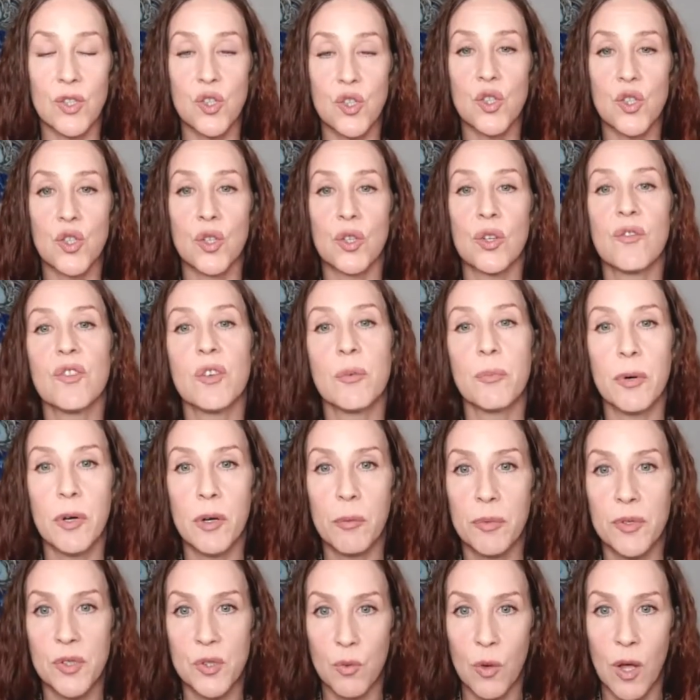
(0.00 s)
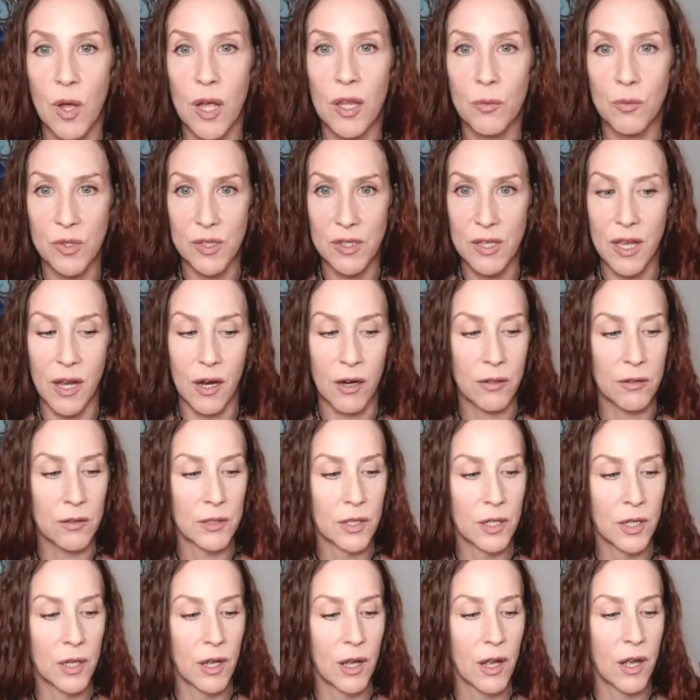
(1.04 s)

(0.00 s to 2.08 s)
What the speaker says: it served a purpose while it was there.